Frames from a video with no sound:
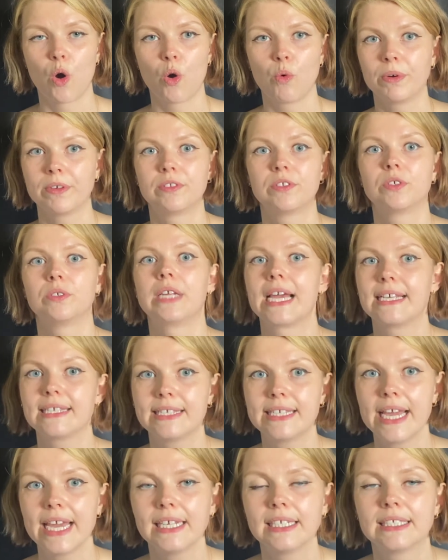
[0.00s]
with today's
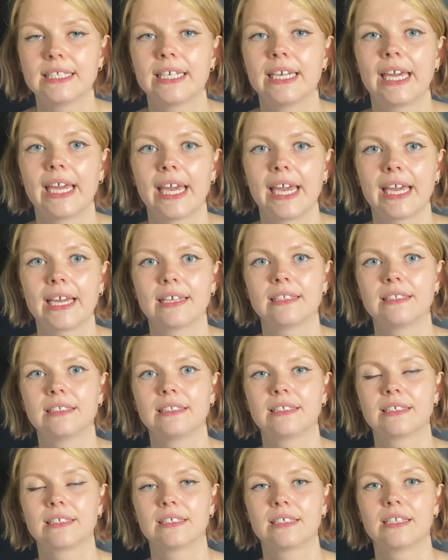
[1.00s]
date
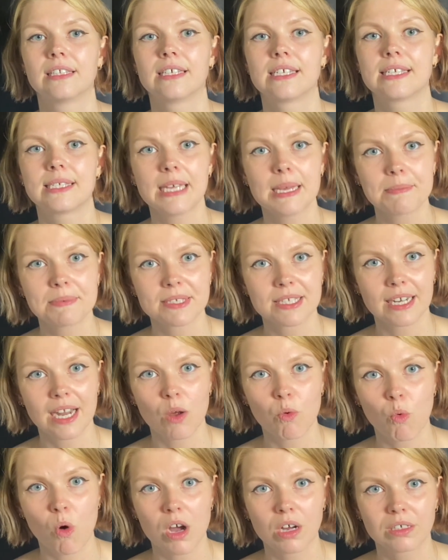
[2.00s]
and the steps that I
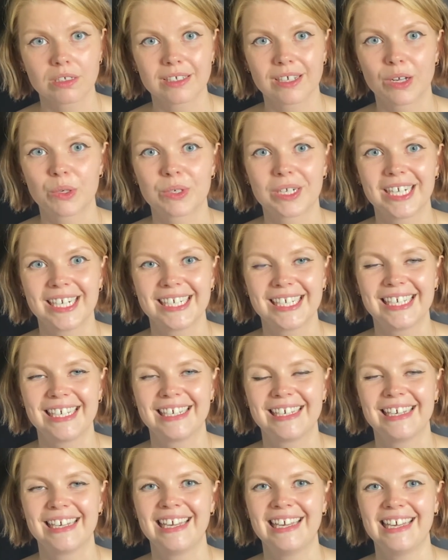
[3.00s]
walked
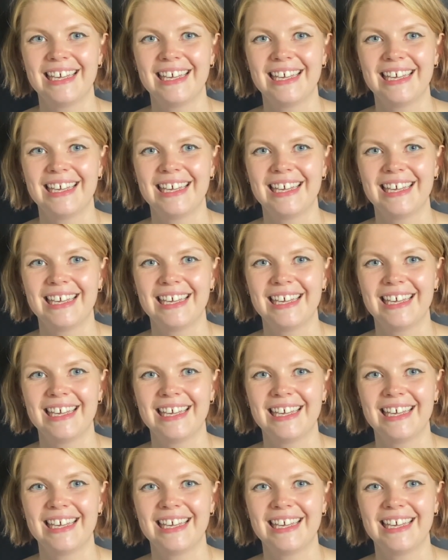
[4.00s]
already,